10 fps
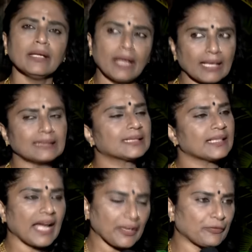yeah,
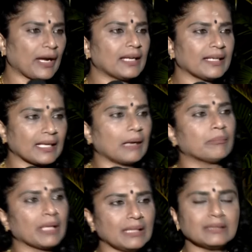yesterday I filed a
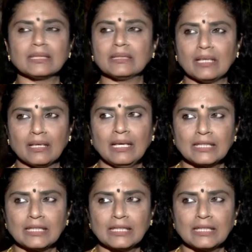complaint in the